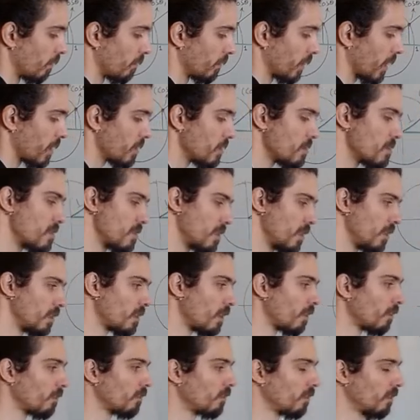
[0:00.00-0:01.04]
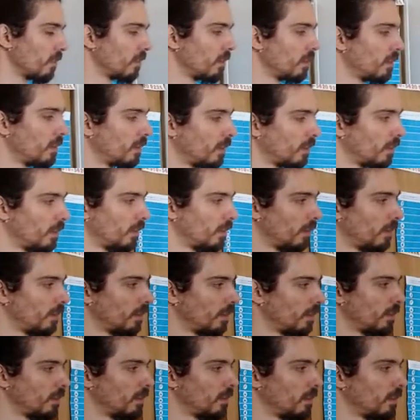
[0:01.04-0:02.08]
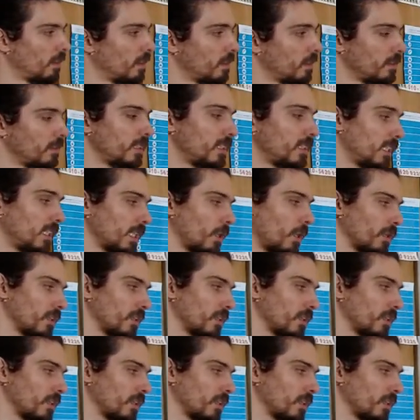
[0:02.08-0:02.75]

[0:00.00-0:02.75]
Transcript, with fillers: Can you see now? This is how a